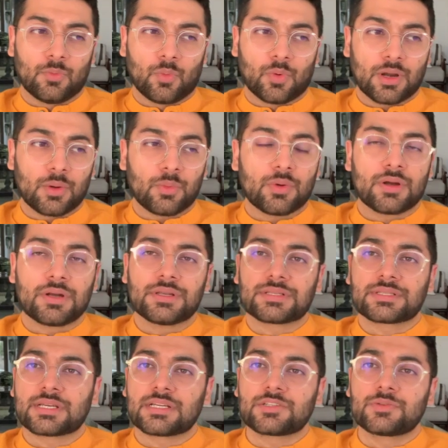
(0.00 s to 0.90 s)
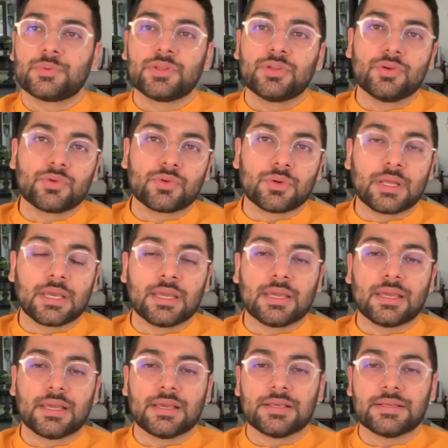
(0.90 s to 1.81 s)
What I want to discuss with you
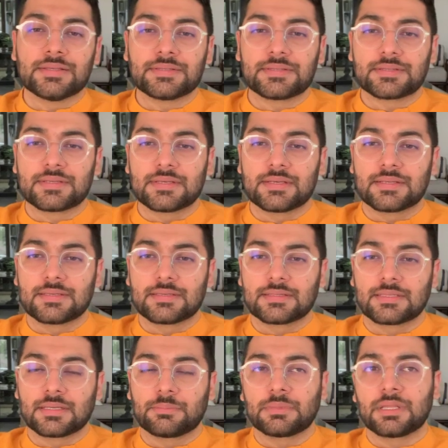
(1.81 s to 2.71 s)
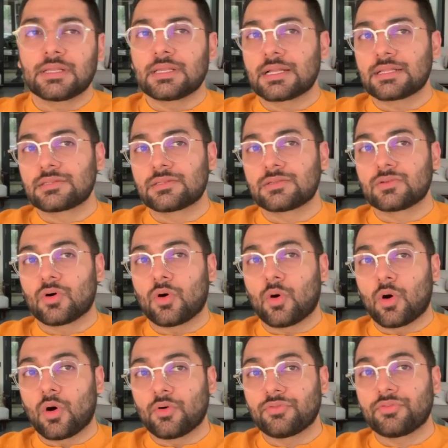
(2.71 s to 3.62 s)
today is something that's
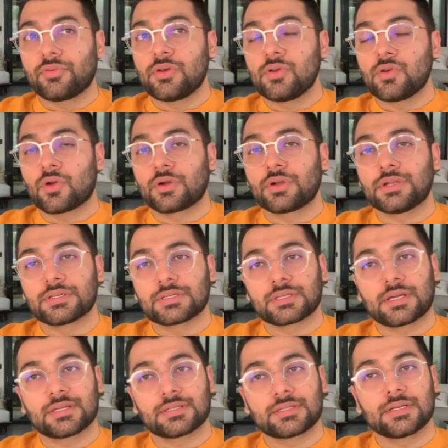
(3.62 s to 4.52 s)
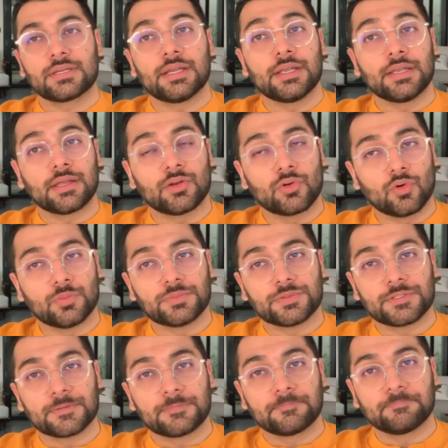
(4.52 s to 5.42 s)
often not discussed in Indian
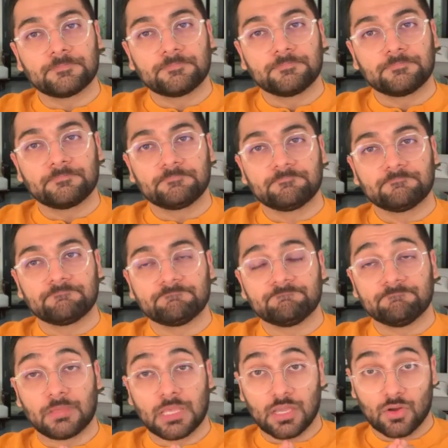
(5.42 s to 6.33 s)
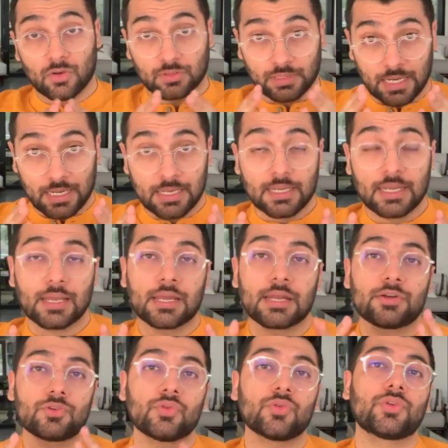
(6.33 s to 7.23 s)
homes: being authentic
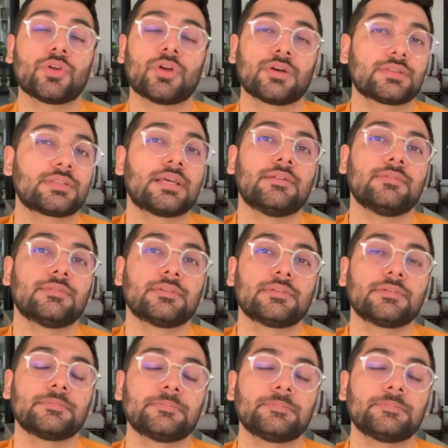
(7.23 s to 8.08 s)
and true to yourself.